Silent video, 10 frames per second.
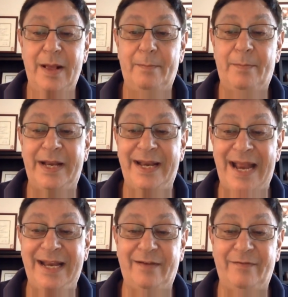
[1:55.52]
But in
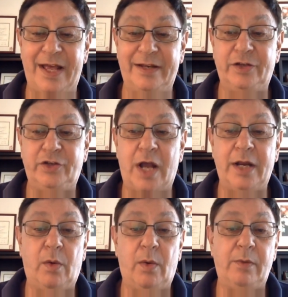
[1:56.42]
any event, John
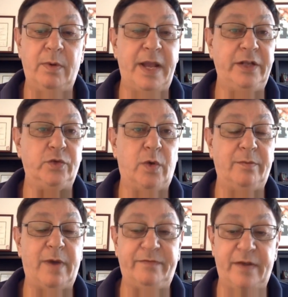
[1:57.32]
Elway remains one of
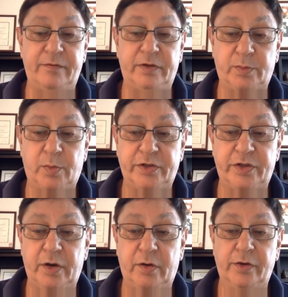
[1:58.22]
my favorite sports
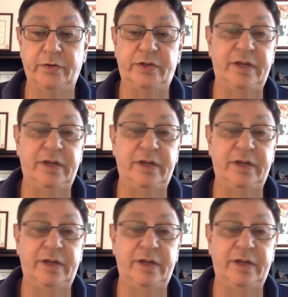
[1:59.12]
heroes,